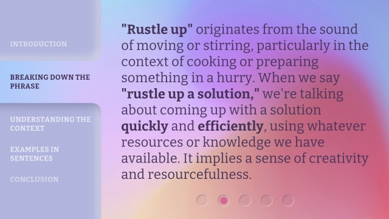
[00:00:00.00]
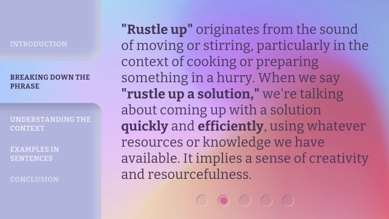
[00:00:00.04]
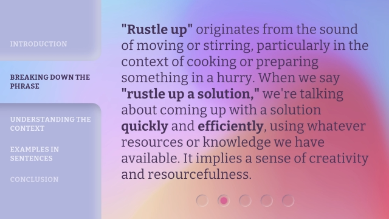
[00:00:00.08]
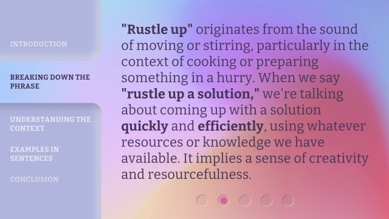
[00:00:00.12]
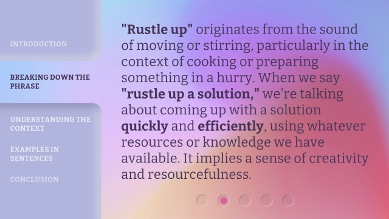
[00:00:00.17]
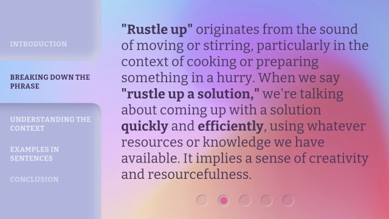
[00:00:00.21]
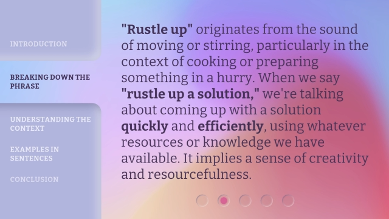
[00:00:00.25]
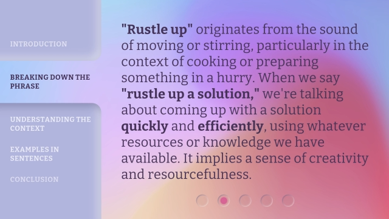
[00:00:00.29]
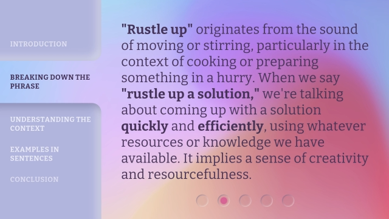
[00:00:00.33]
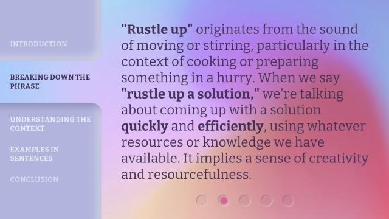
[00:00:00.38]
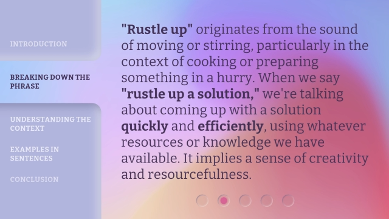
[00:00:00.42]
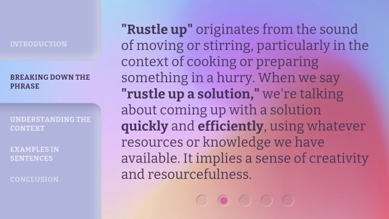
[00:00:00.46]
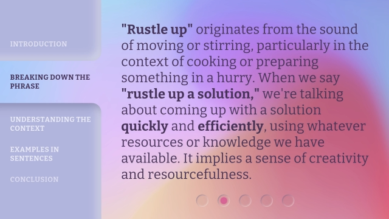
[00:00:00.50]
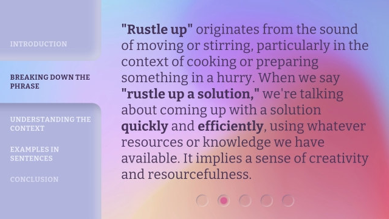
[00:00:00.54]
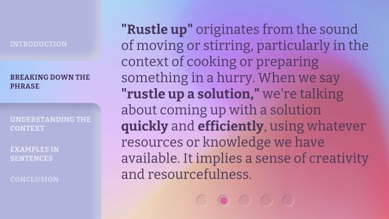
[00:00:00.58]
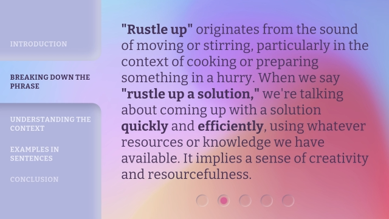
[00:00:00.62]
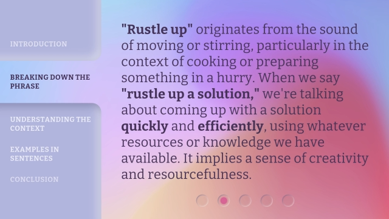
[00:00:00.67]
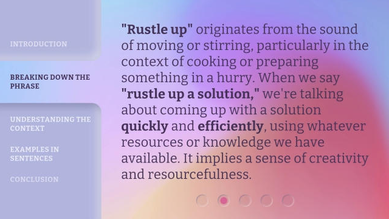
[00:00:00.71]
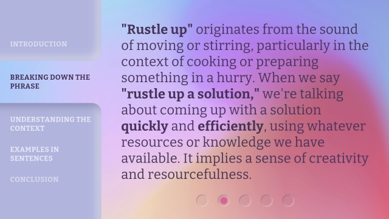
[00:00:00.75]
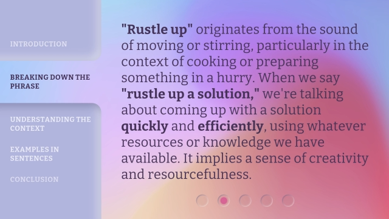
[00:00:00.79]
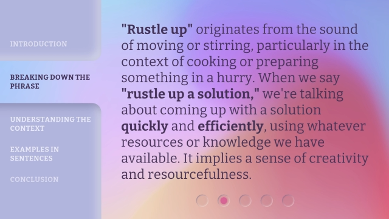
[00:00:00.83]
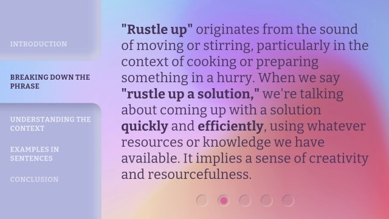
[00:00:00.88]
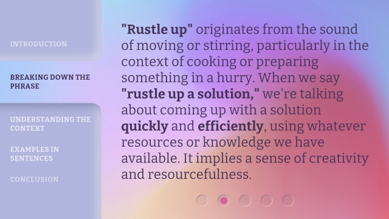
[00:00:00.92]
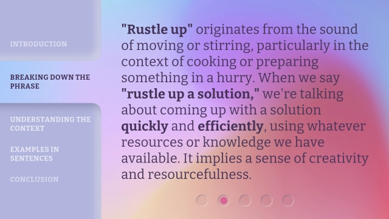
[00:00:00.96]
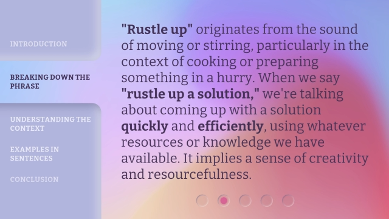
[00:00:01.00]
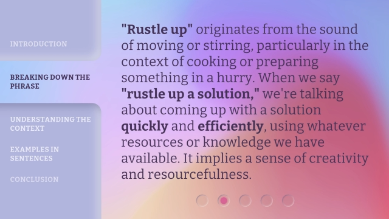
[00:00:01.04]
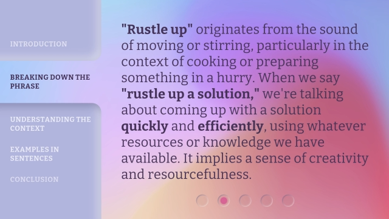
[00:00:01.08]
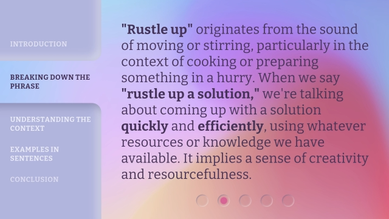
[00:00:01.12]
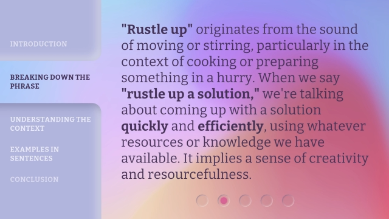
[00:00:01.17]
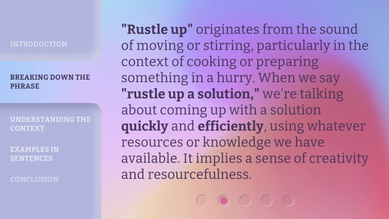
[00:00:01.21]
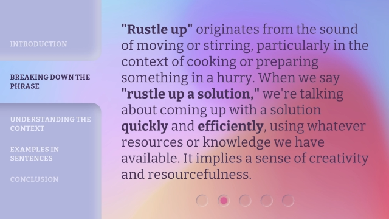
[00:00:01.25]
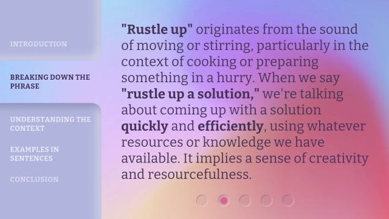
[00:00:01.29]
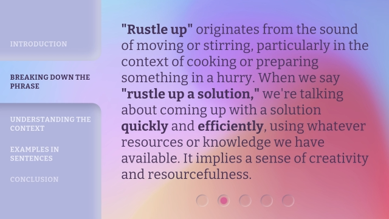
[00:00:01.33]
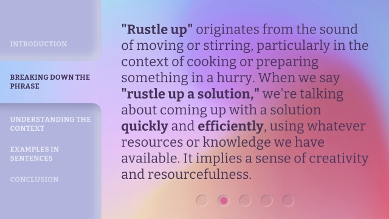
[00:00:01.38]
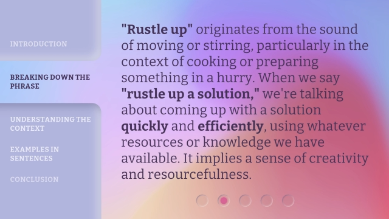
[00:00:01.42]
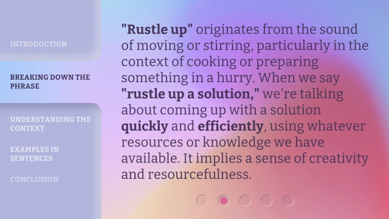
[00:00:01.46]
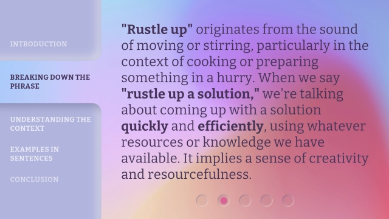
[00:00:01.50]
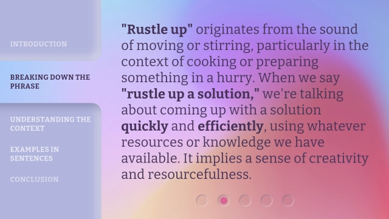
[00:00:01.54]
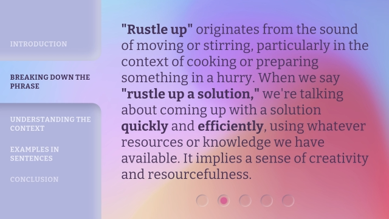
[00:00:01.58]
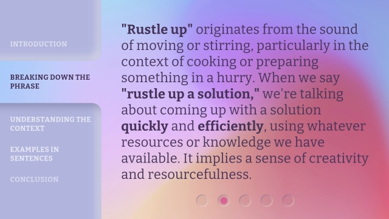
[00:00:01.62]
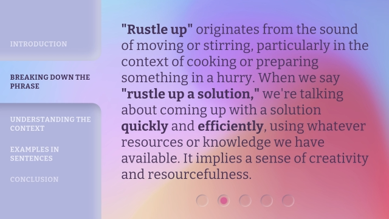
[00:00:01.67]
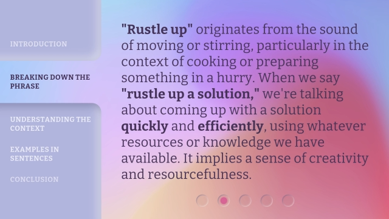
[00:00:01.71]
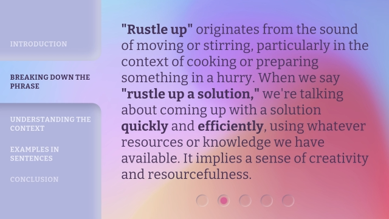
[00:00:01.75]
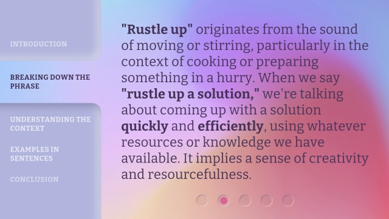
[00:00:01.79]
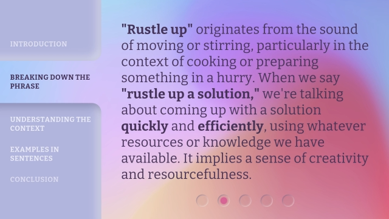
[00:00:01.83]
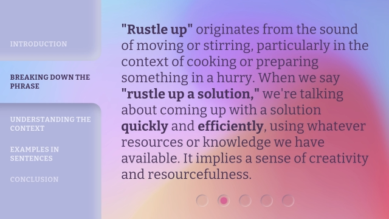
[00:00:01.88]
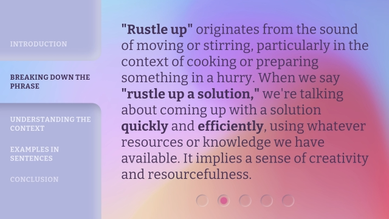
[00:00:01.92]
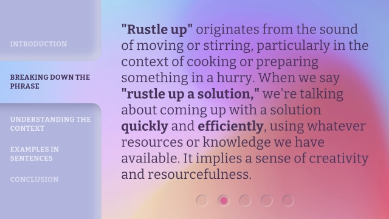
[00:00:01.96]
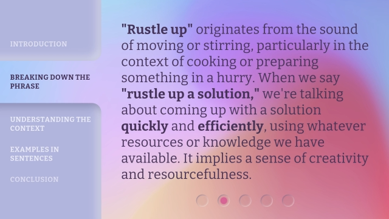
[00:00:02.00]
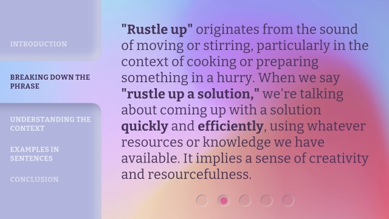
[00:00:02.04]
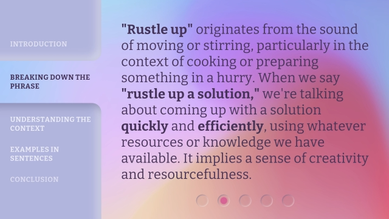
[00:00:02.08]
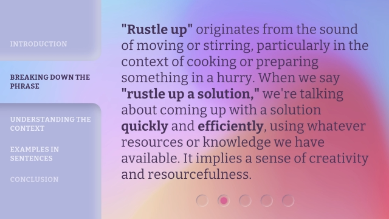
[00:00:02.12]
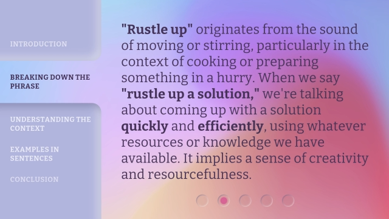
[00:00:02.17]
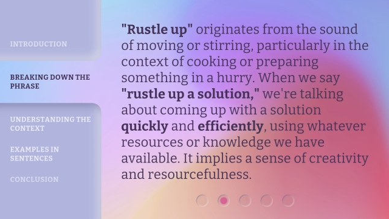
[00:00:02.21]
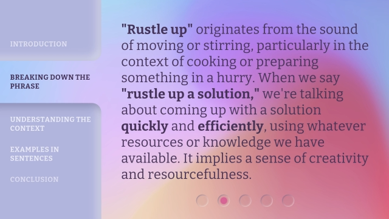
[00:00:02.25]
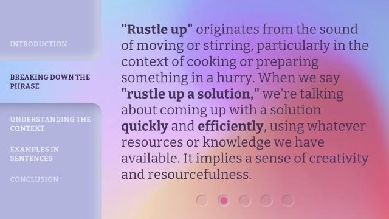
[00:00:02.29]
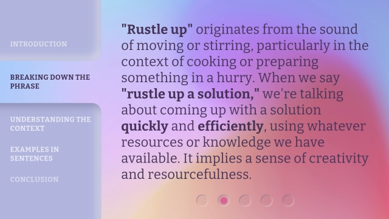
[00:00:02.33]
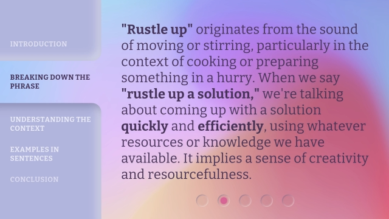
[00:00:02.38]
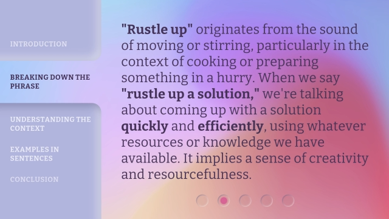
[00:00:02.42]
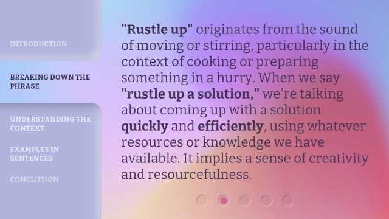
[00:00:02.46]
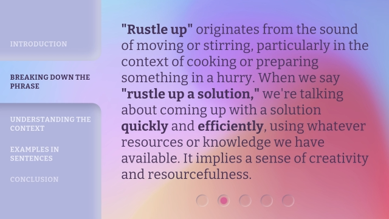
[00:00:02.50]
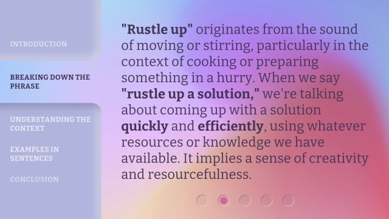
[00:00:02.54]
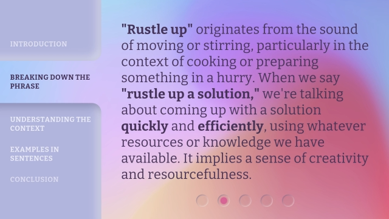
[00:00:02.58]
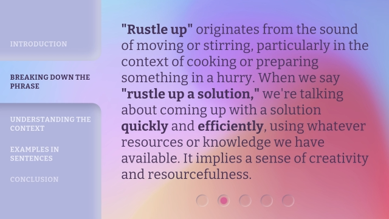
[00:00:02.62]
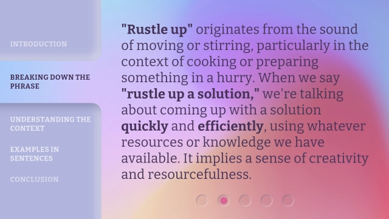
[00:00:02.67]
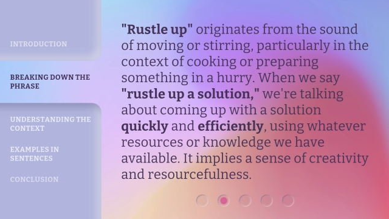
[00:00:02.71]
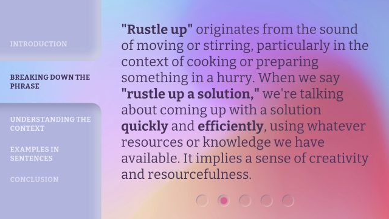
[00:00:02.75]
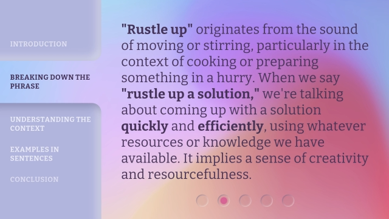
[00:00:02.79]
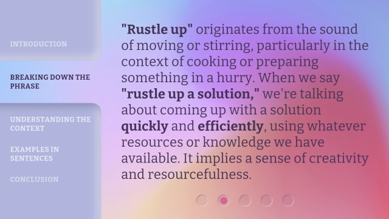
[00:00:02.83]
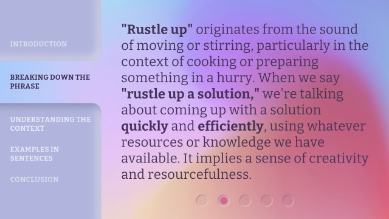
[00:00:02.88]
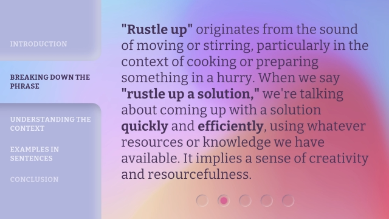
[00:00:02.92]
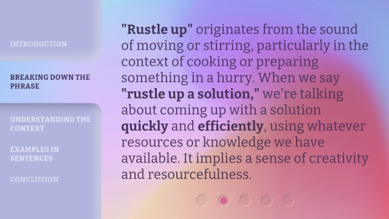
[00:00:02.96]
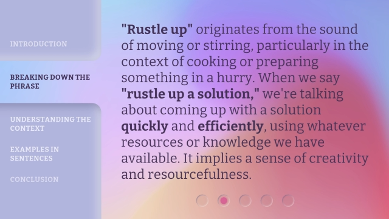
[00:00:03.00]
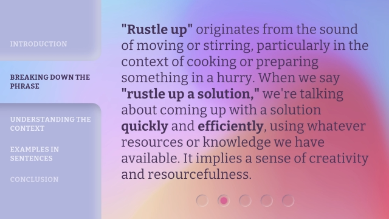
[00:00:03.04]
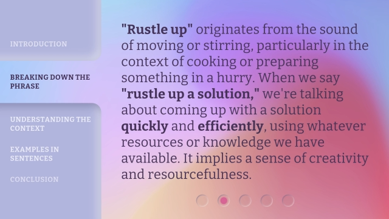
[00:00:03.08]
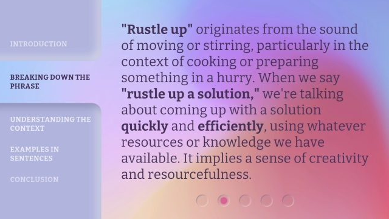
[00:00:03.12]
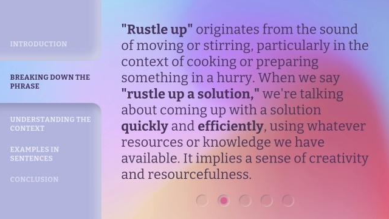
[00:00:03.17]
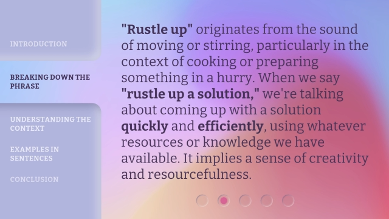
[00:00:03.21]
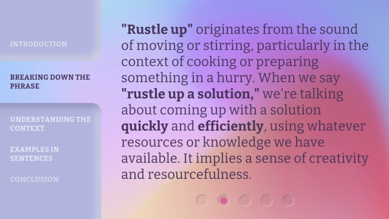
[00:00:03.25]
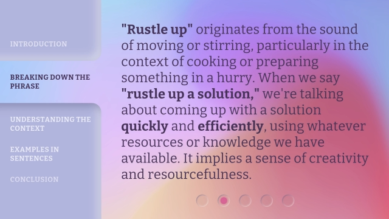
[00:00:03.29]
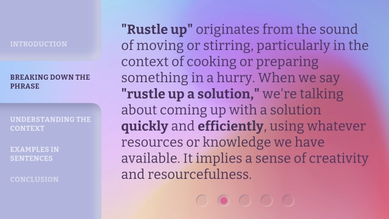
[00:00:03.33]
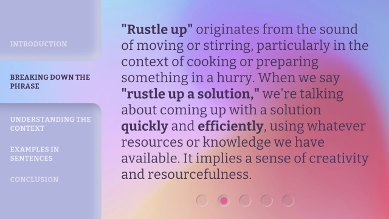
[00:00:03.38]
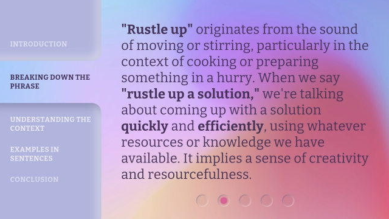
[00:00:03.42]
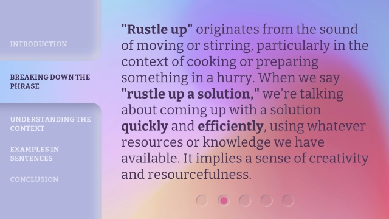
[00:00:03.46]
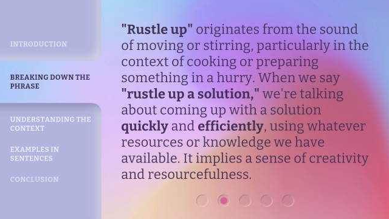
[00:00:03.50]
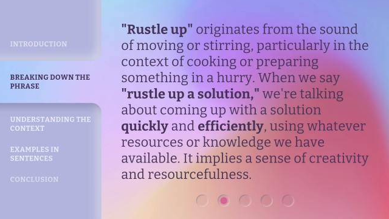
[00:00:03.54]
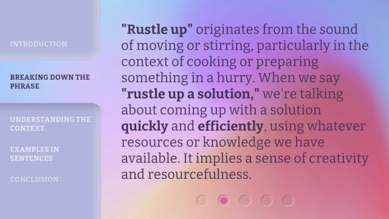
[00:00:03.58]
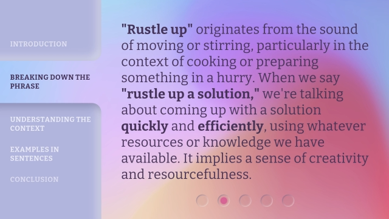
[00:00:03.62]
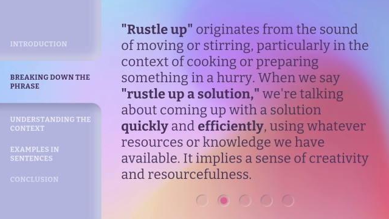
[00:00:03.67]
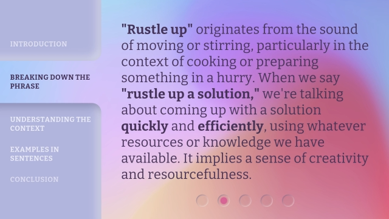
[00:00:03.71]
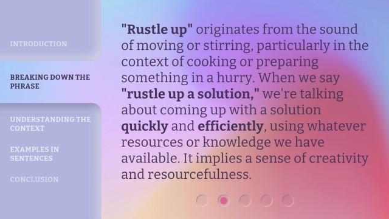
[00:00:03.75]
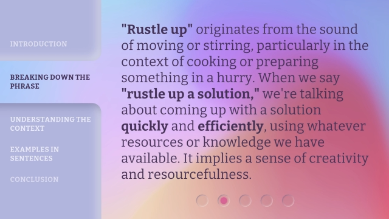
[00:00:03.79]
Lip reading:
Nobody's mouth can be seen.